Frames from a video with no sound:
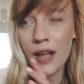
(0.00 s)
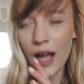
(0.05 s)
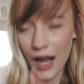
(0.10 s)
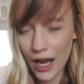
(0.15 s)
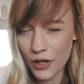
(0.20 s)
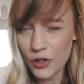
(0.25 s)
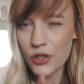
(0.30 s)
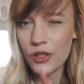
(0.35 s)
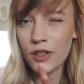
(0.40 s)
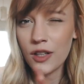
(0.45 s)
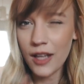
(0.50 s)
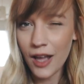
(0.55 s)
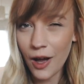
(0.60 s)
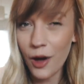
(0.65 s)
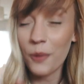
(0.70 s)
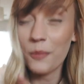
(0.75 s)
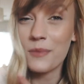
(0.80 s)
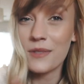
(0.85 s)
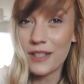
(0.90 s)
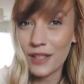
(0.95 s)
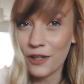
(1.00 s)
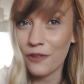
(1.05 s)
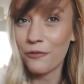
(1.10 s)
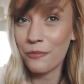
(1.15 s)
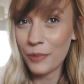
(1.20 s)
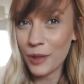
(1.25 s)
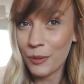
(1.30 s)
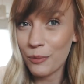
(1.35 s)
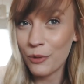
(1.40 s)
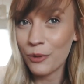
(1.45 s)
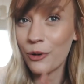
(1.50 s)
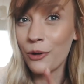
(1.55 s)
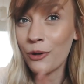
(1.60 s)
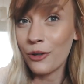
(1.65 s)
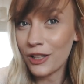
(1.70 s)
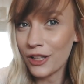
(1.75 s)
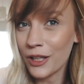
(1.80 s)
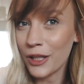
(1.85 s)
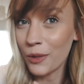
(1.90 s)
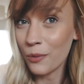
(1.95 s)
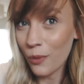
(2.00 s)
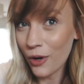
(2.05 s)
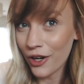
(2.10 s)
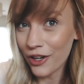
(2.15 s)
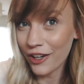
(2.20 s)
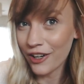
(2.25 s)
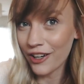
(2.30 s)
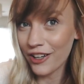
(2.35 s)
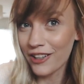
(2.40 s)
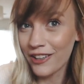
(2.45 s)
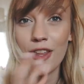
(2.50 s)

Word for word: actually helps give people clean water.